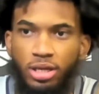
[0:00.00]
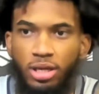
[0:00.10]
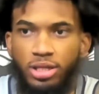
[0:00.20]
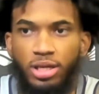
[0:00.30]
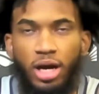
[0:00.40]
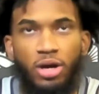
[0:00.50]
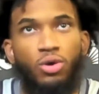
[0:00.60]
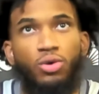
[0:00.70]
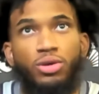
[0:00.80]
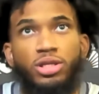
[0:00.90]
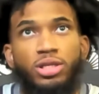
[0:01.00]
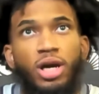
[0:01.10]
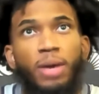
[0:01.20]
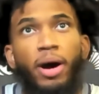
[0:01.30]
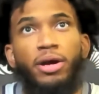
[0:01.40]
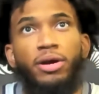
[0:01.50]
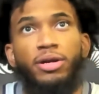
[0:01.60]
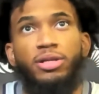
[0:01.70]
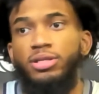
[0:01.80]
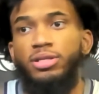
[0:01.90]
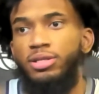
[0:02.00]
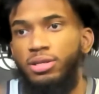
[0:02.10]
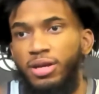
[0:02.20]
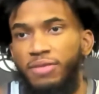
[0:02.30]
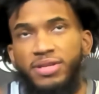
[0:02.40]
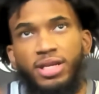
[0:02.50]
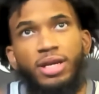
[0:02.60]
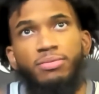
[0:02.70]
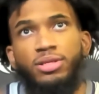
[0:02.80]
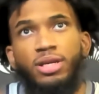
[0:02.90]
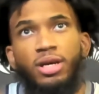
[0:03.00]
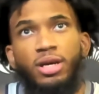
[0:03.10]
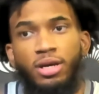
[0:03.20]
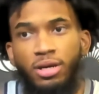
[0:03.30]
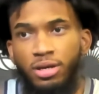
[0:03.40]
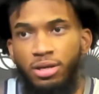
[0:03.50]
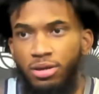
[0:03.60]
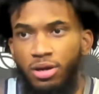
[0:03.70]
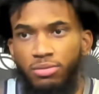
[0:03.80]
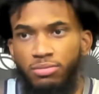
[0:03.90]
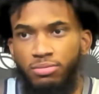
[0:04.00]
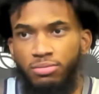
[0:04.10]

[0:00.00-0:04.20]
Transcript: it's not cool to just come out here and just give teams, you know,